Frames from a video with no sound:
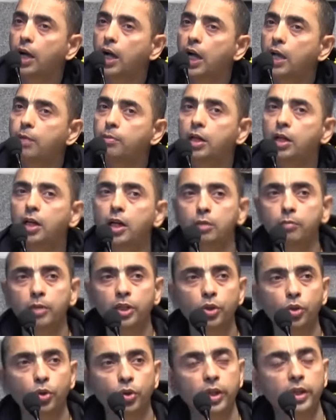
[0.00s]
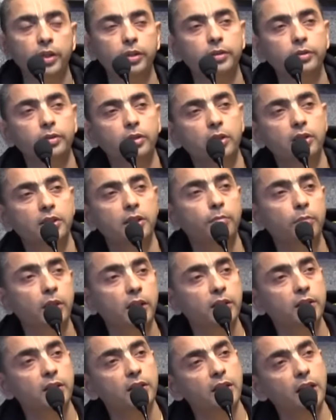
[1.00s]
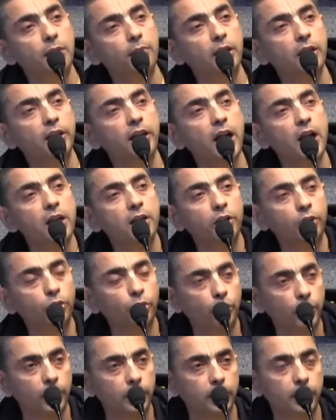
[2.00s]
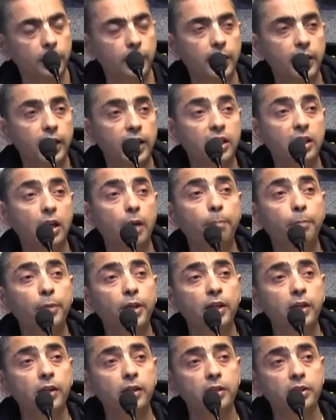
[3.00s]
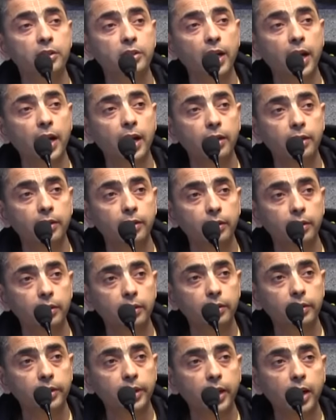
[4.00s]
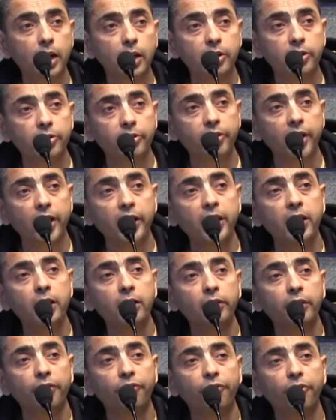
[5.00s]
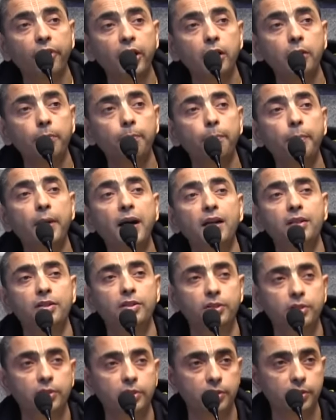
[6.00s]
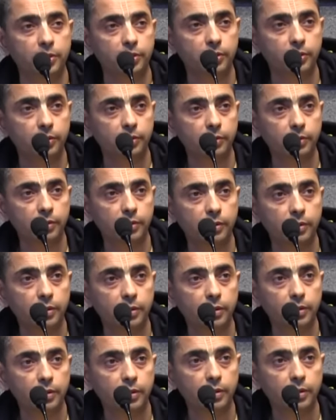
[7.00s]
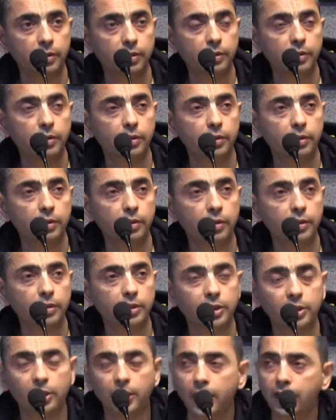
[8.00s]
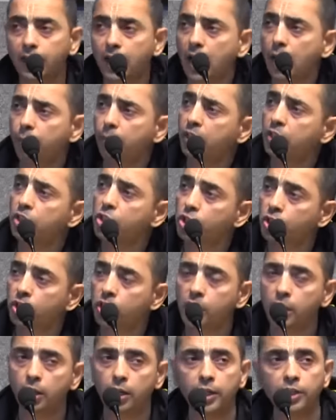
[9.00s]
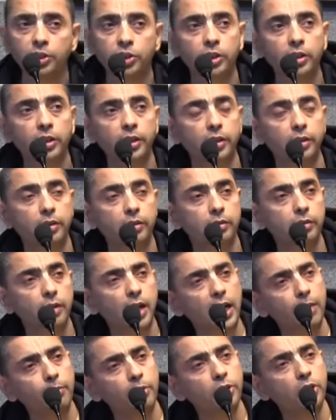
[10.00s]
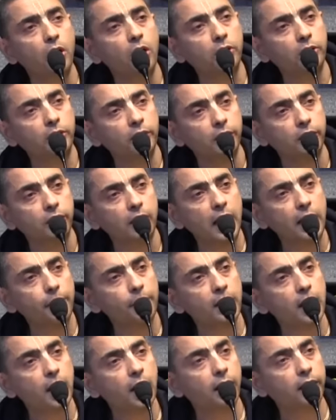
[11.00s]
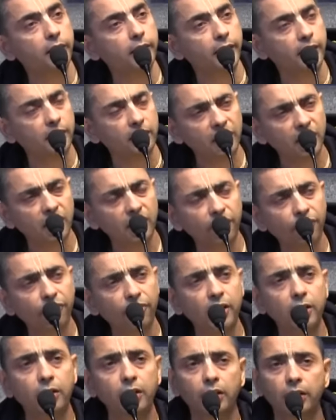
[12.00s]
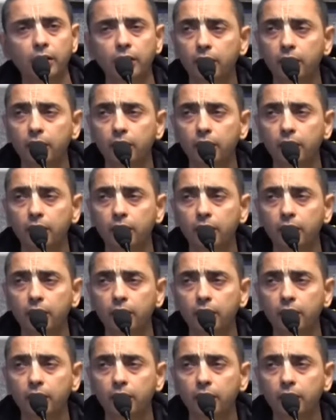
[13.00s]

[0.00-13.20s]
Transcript: I am a karma yogi, or somebody says I am a jnana yogi, it appears that they are treading different paths. Just like I am an engineer, engineer, I am a doctor, I am an architect. There are different